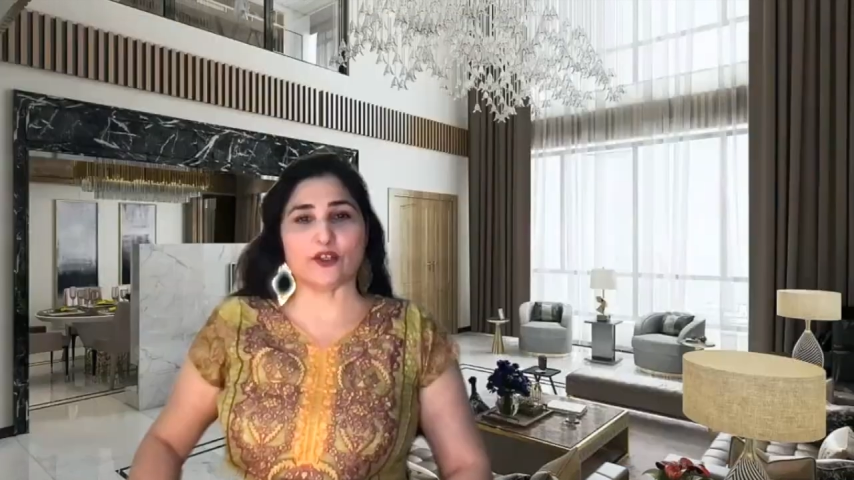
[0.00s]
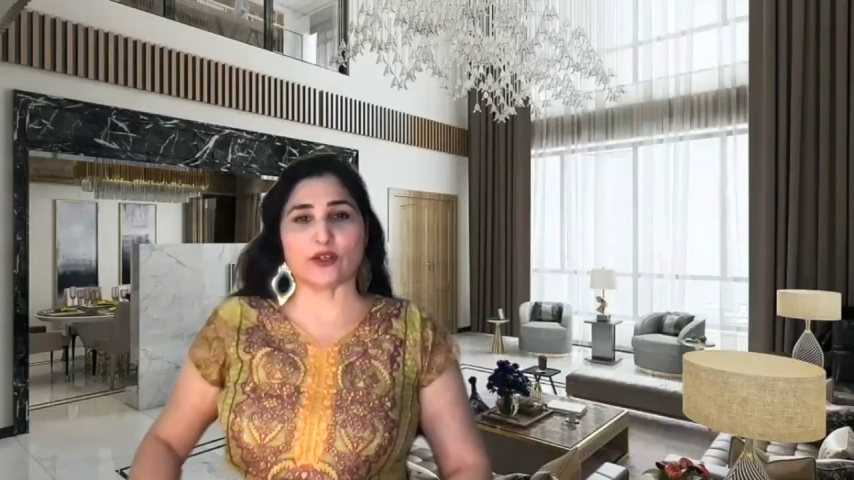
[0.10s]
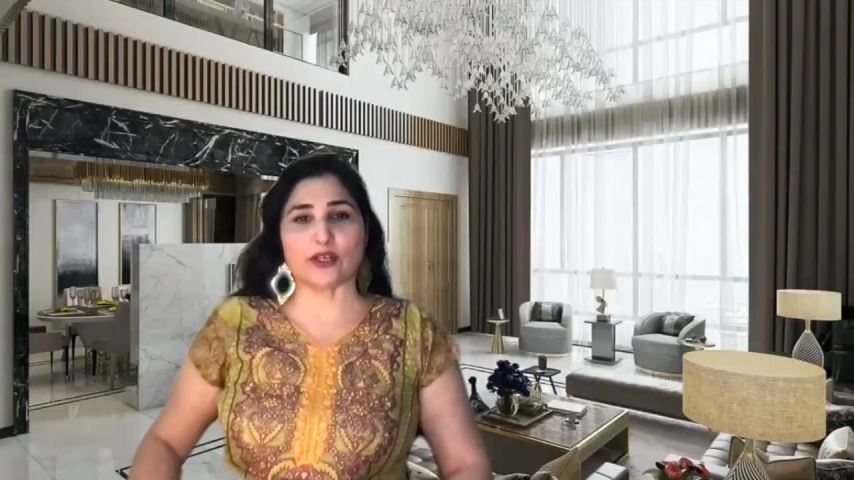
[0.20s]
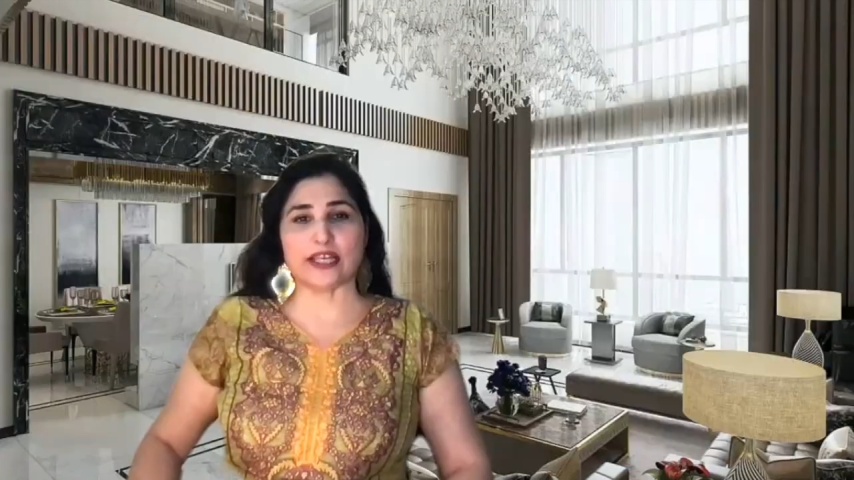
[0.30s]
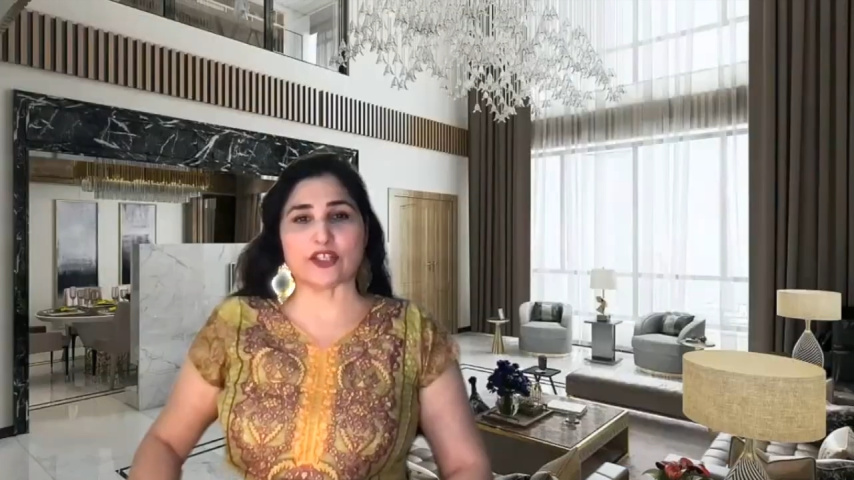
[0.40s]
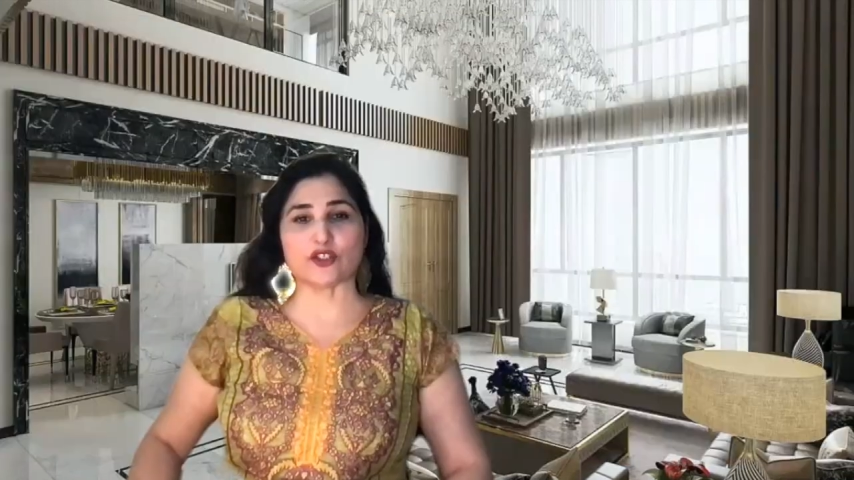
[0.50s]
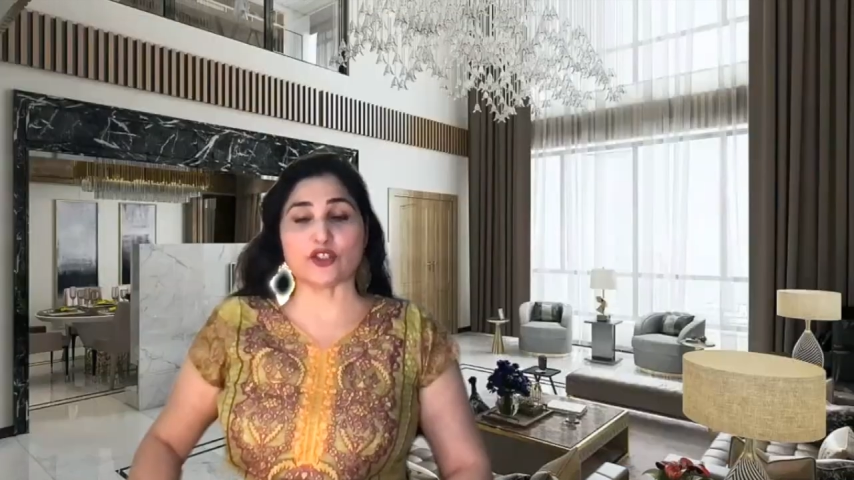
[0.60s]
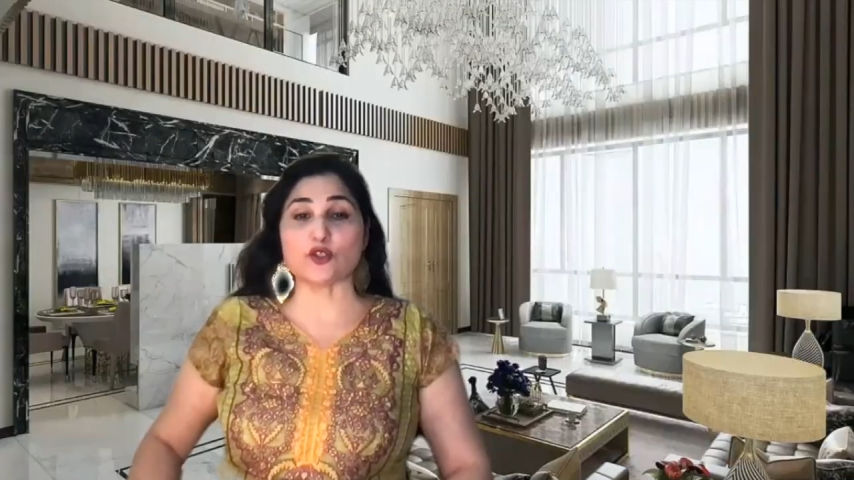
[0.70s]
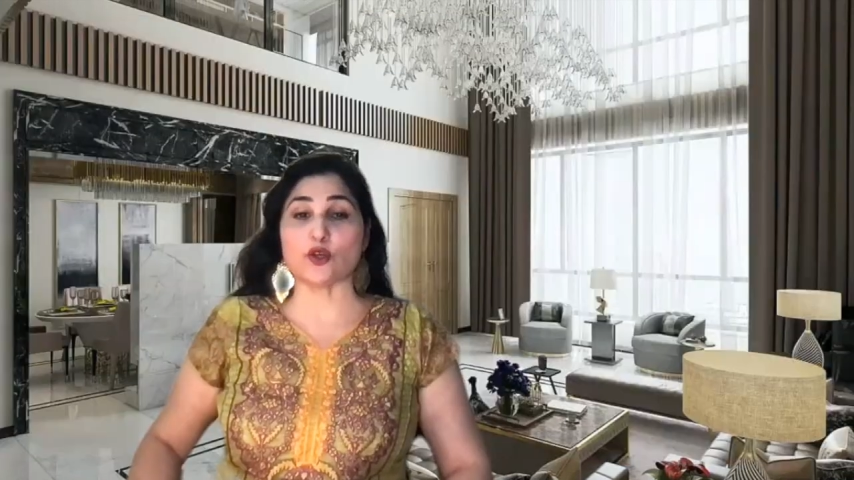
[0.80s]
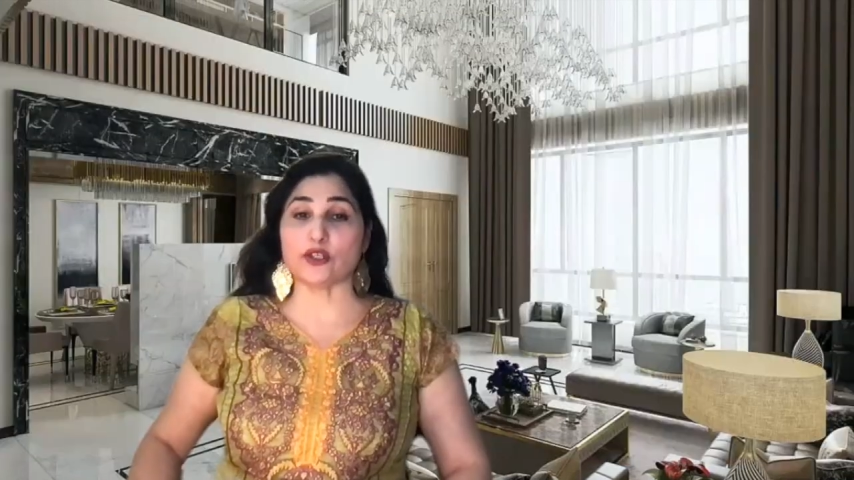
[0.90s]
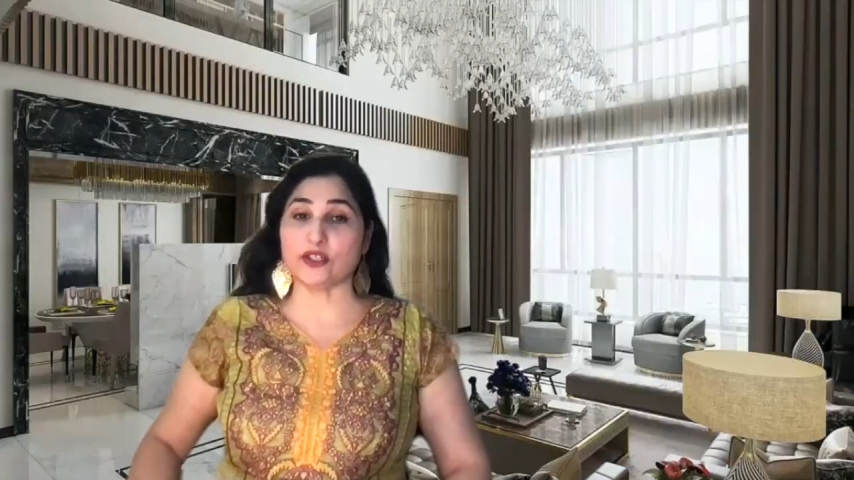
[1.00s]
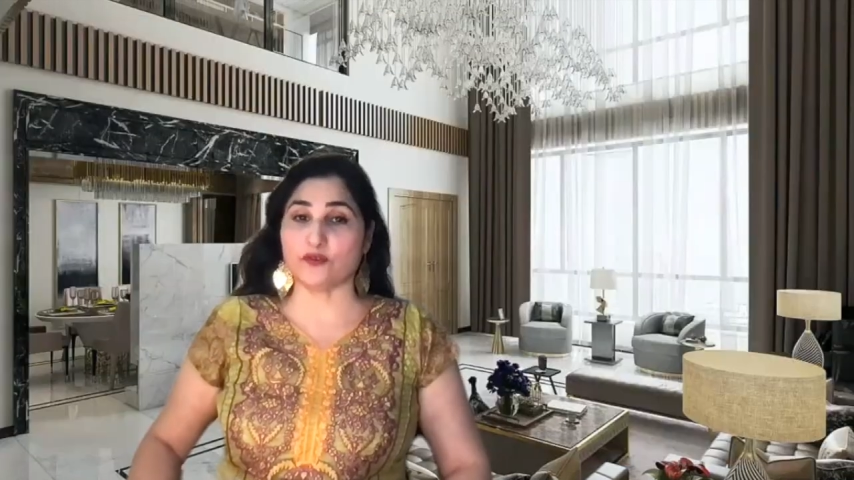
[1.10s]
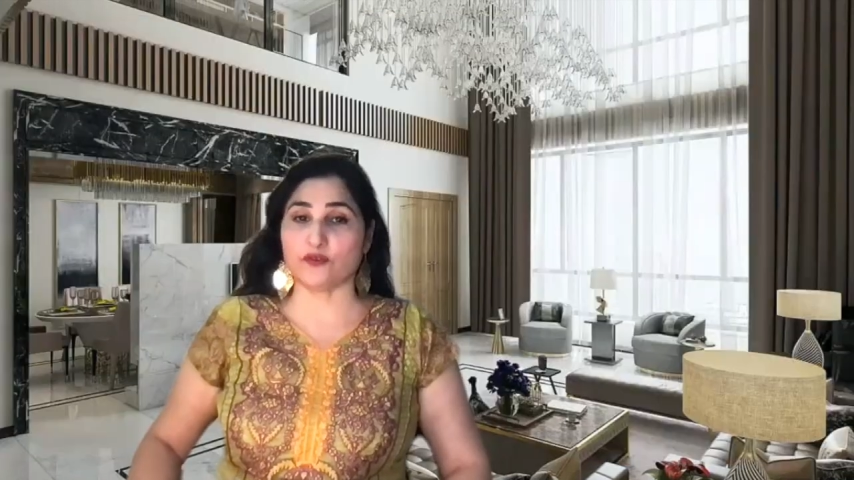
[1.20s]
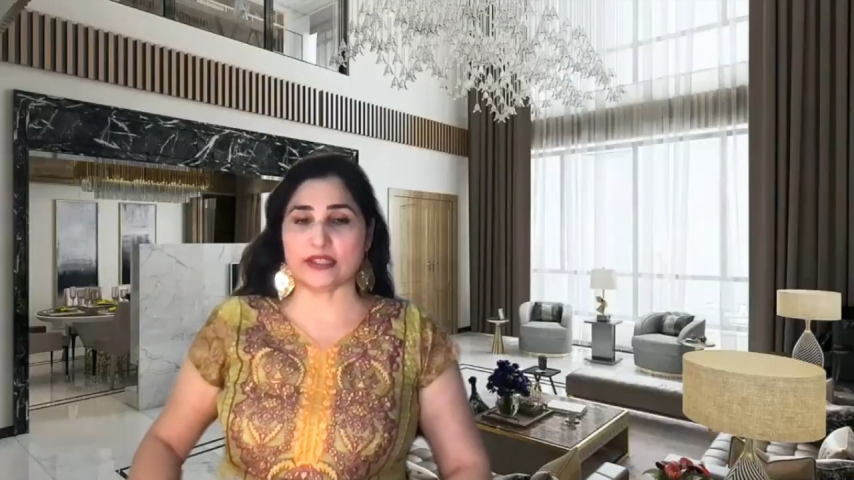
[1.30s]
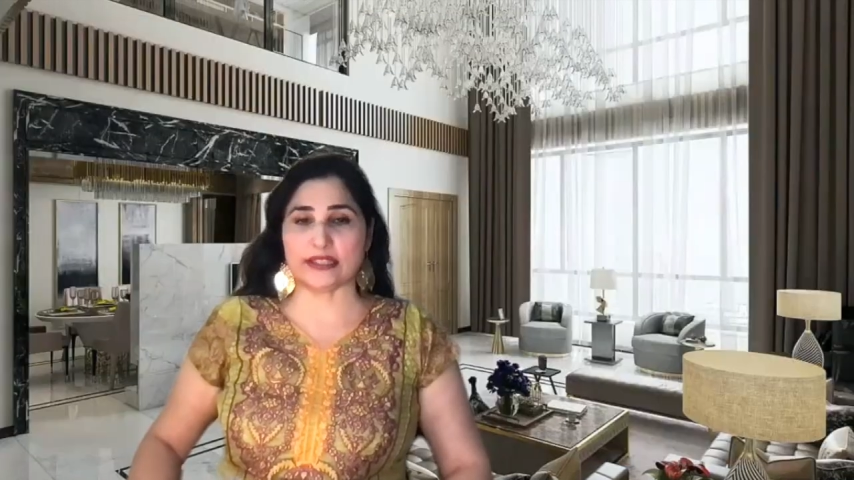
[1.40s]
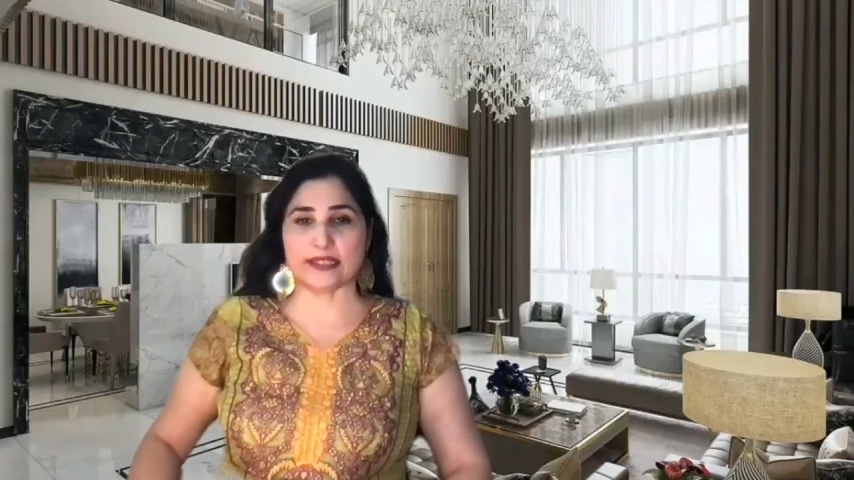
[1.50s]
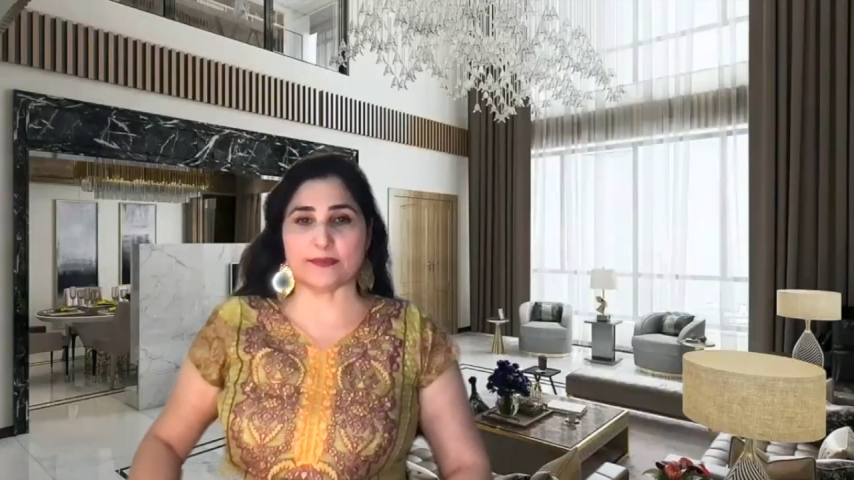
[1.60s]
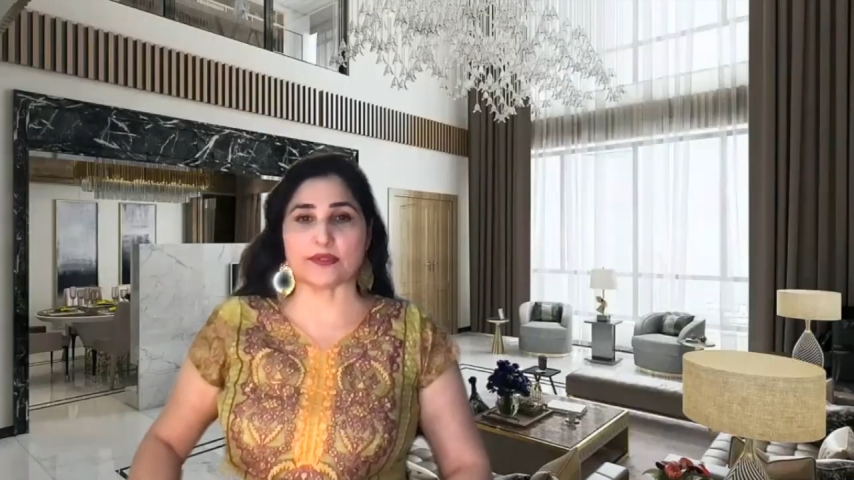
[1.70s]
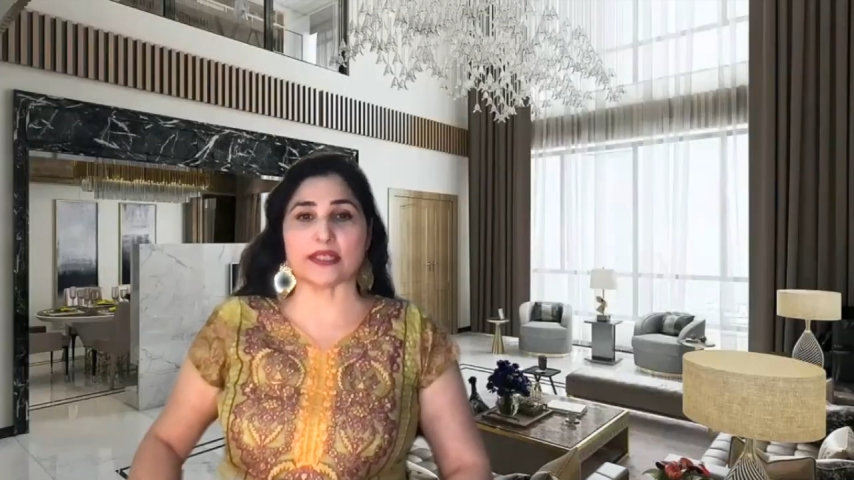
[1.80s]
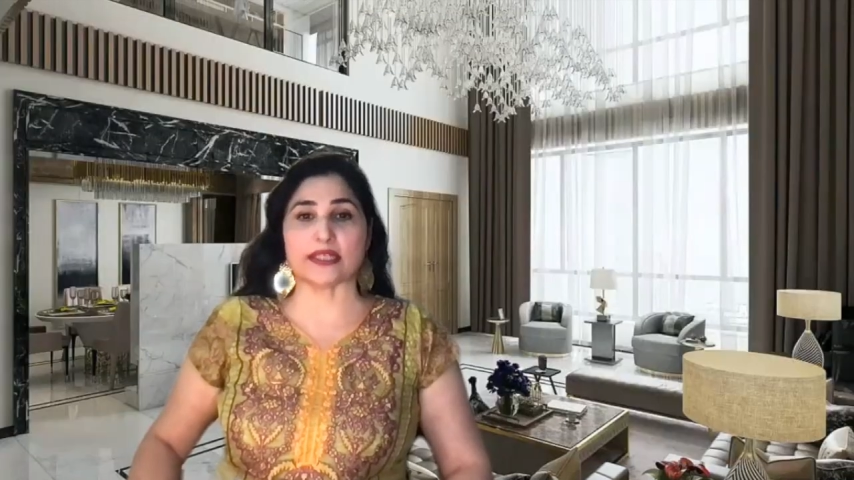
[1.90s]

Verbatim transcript: your collections on different themes,